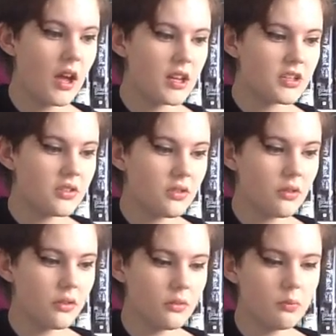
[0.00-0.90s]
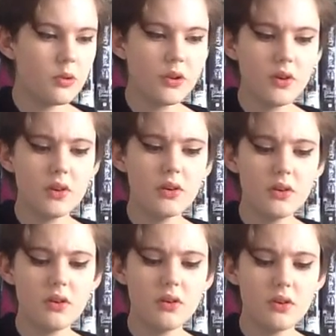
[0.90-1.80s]
to
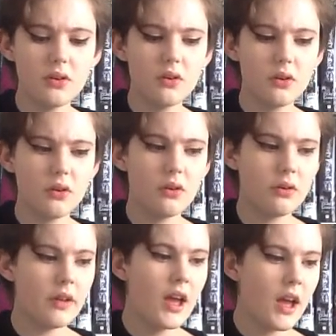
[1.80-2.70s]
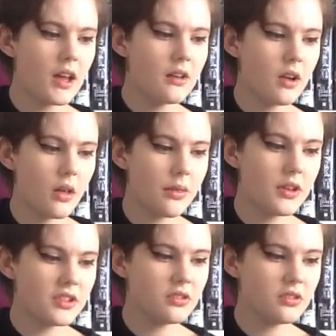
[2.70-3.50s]
prove and nothing to